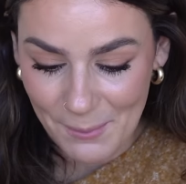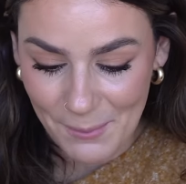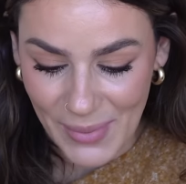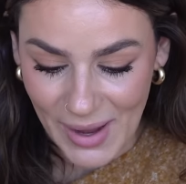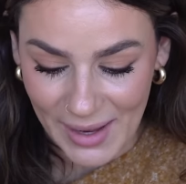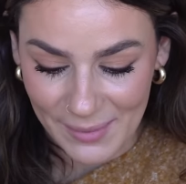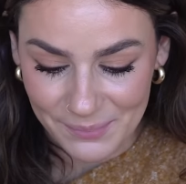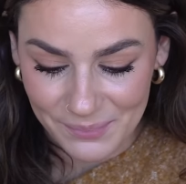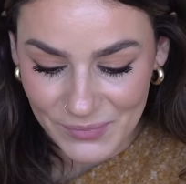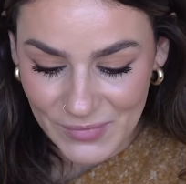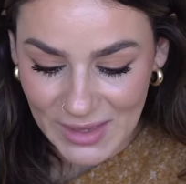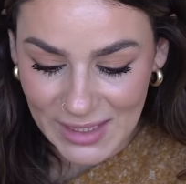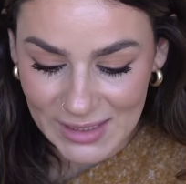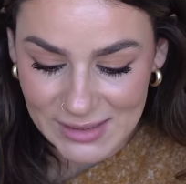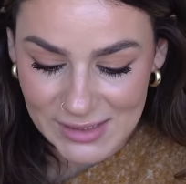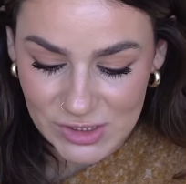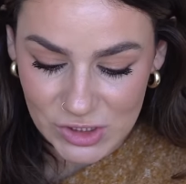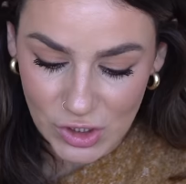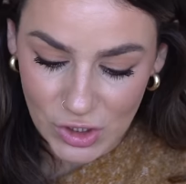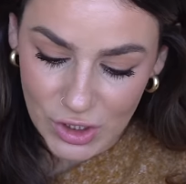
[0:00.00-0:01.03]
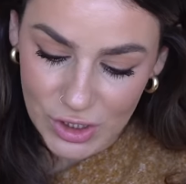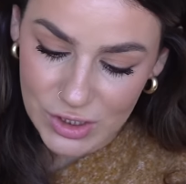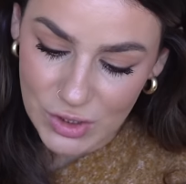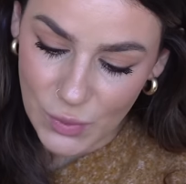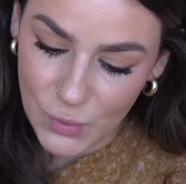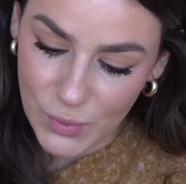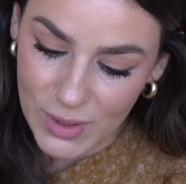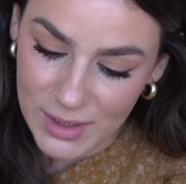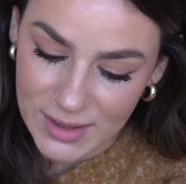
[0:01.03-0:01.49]
But let's
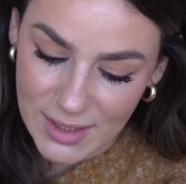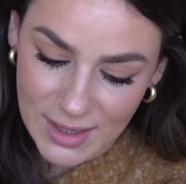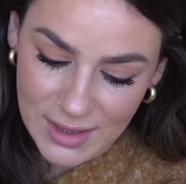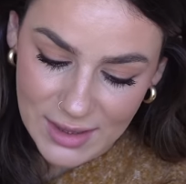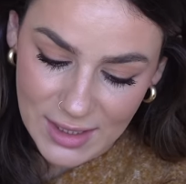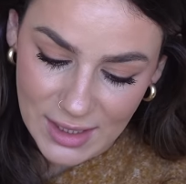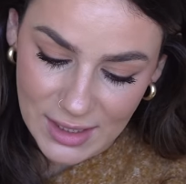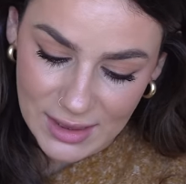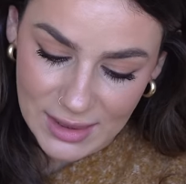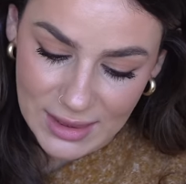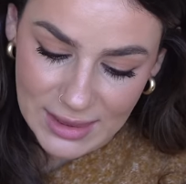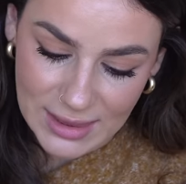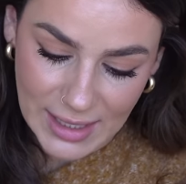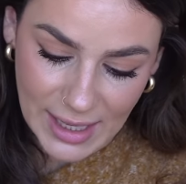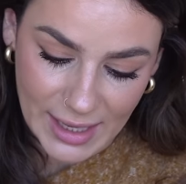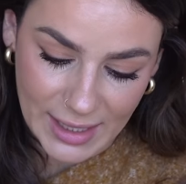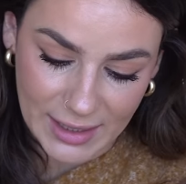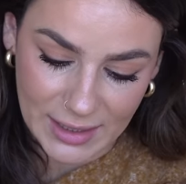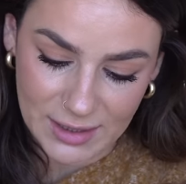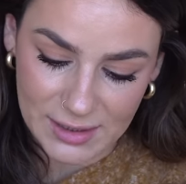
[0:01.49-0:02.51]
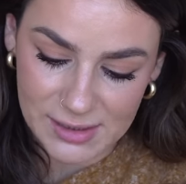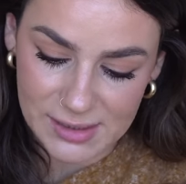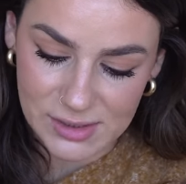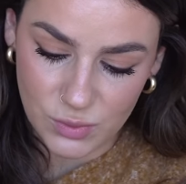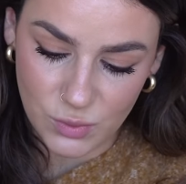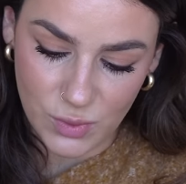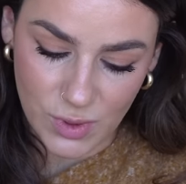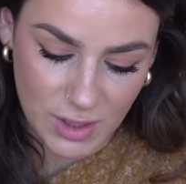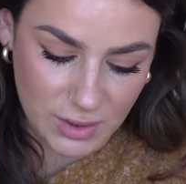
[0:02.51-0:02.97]
start with the
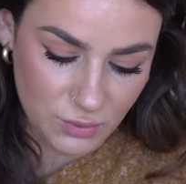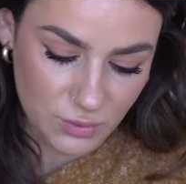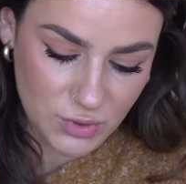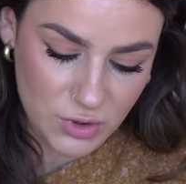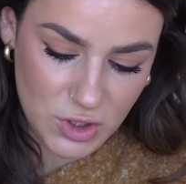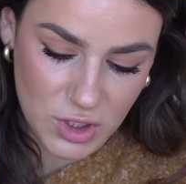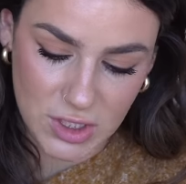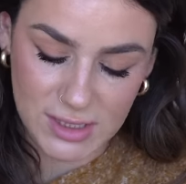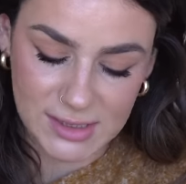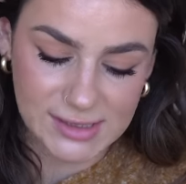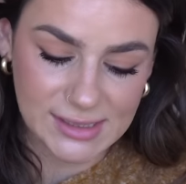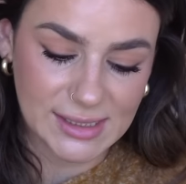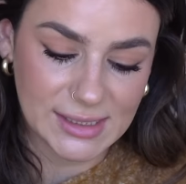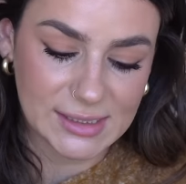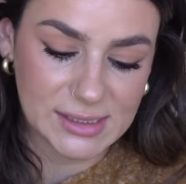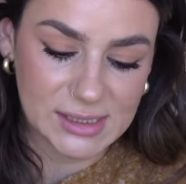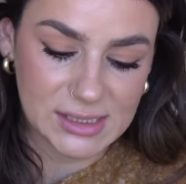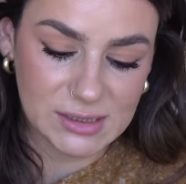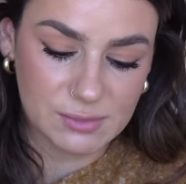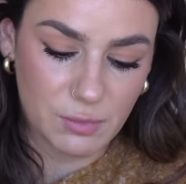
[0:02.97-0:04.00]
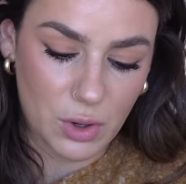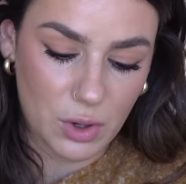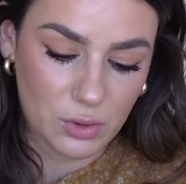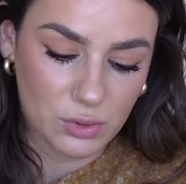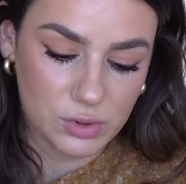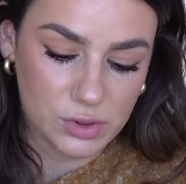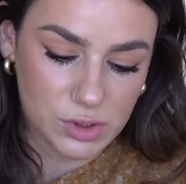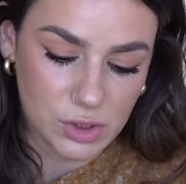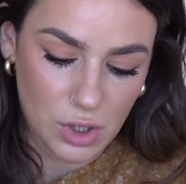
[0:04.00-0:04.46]
lightest one, which is
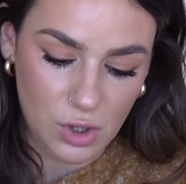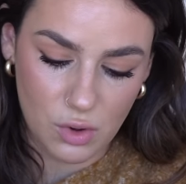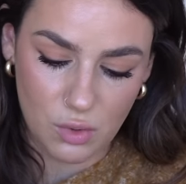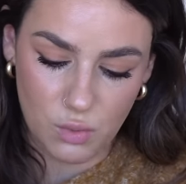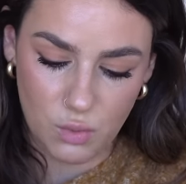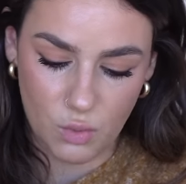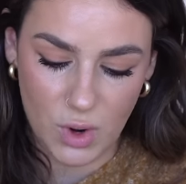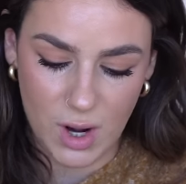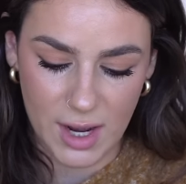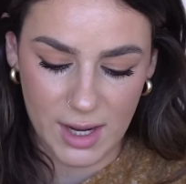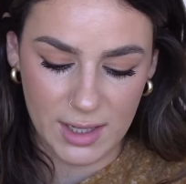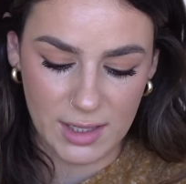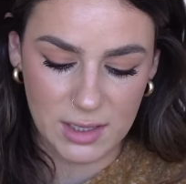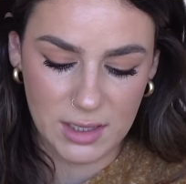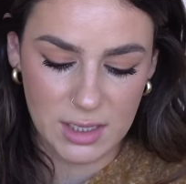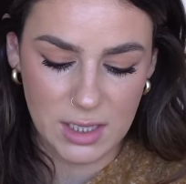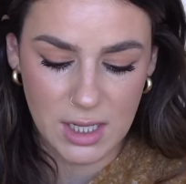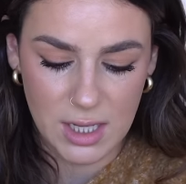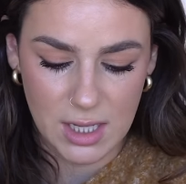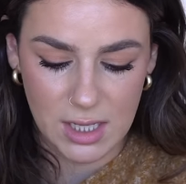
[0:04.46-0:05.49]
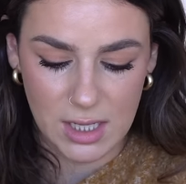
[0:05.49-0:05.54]
Expose 01.